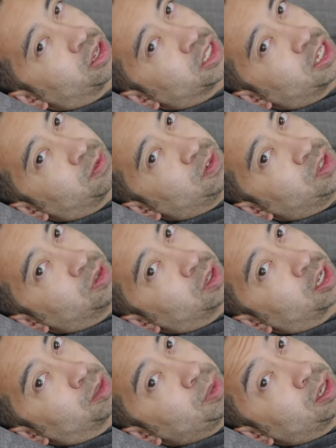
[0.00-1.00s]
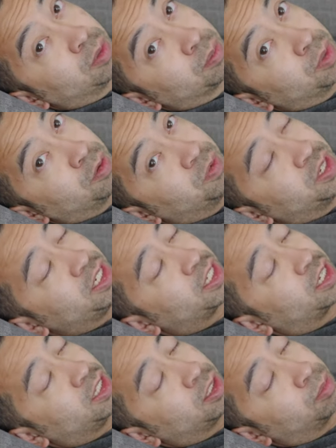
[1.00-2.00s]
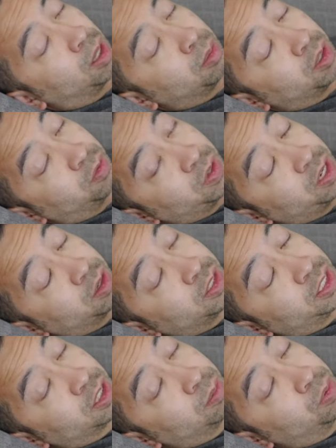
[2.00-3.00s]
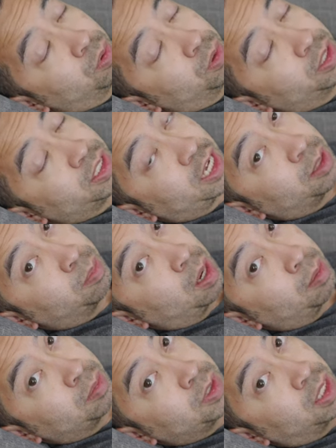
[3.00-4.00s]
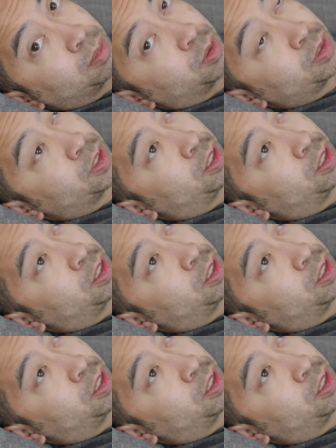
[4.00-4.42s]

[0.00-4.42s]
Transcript: on this afternoon, I'm going to meet up with Muffyn. He's, got, he's the barber over here in Singapore. He's got a pop up shop going